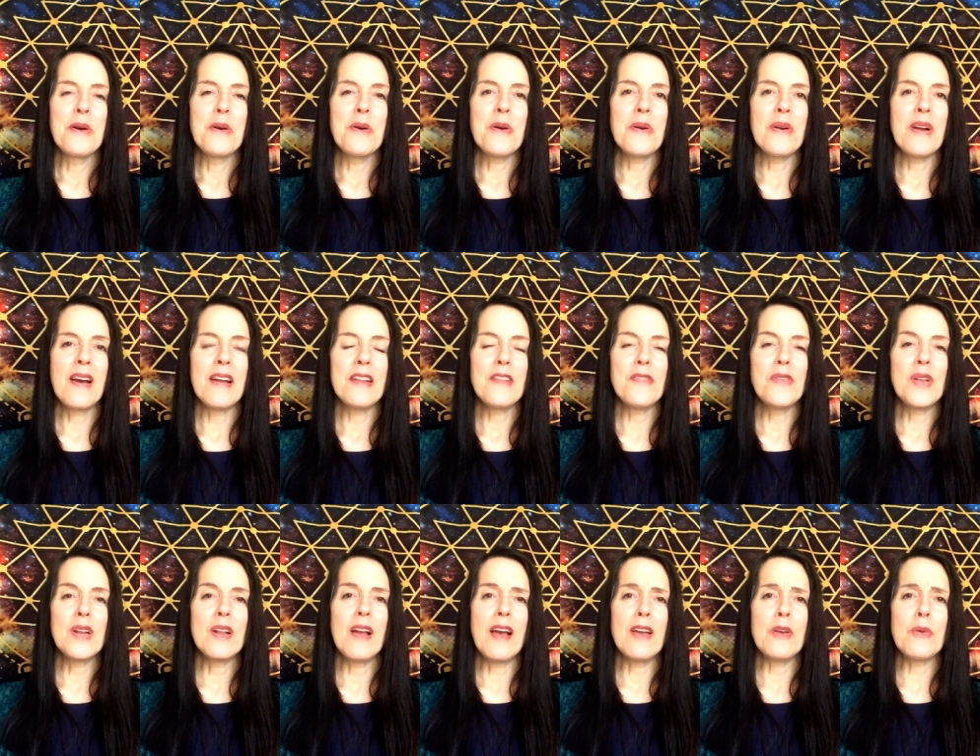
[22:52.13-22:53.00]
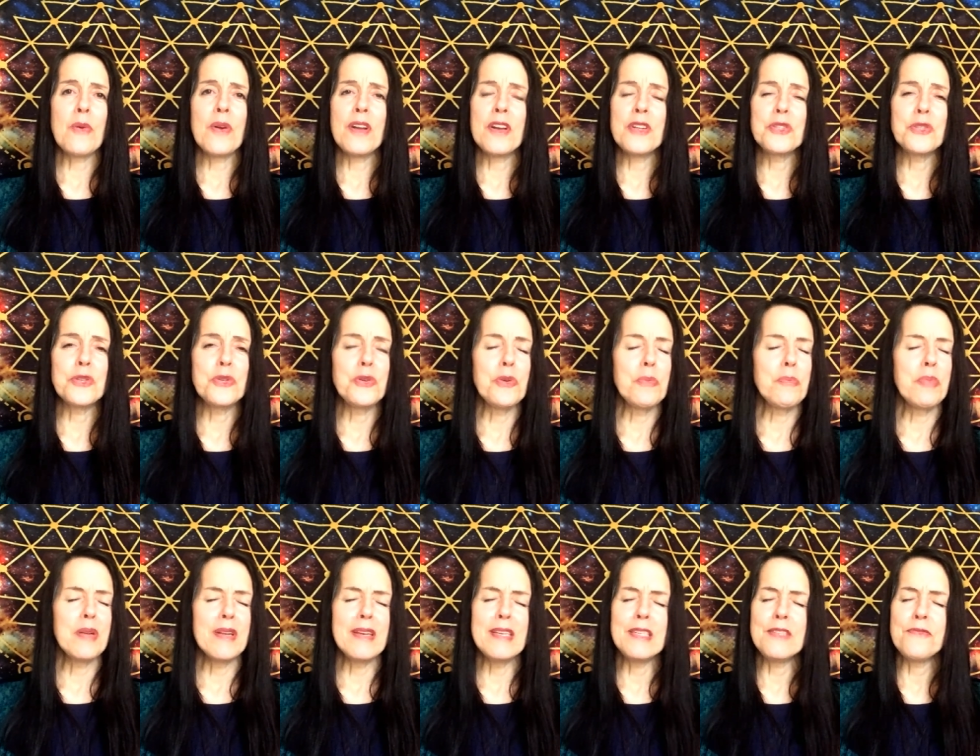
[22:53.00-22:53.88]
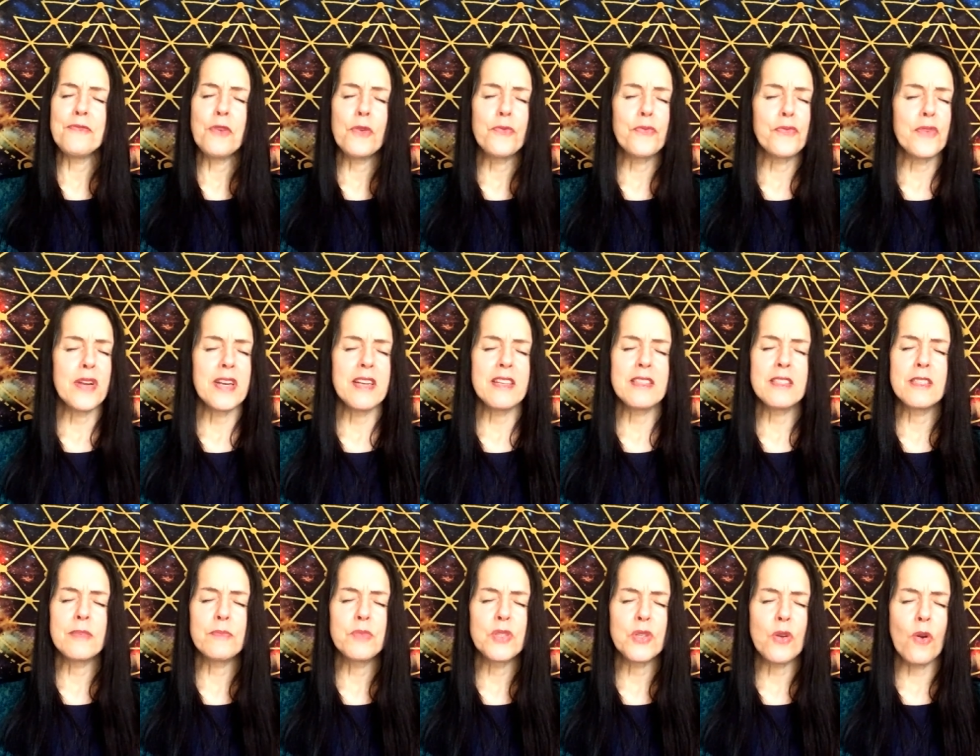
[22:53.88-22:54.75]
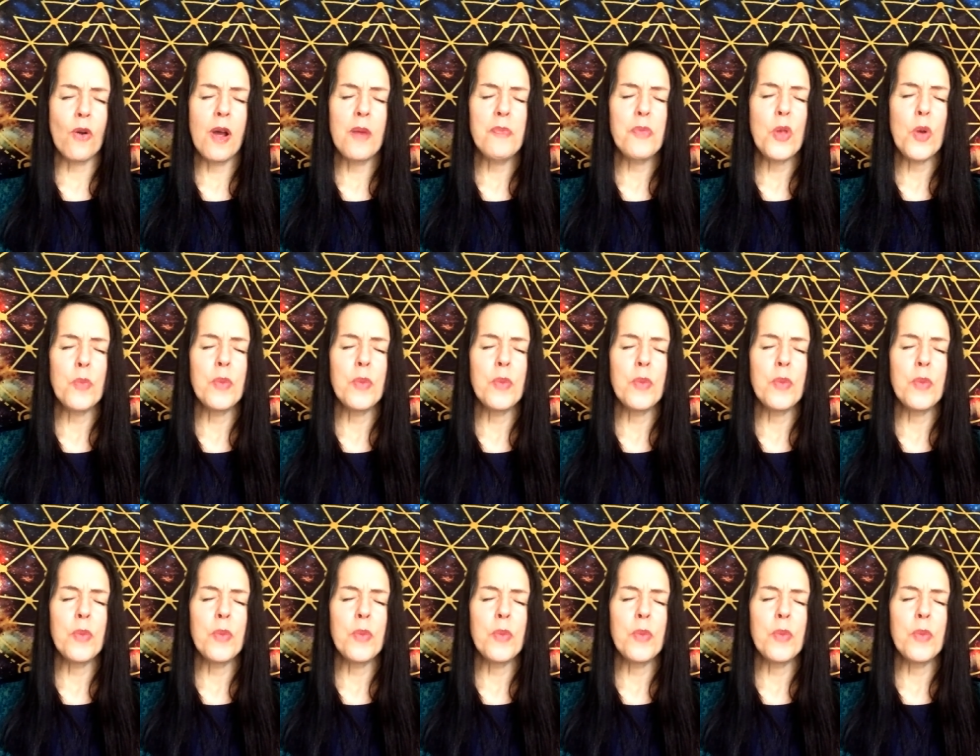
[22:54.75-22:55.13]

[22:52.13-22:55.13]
All right, if you like what I do, please feel free to subscribe.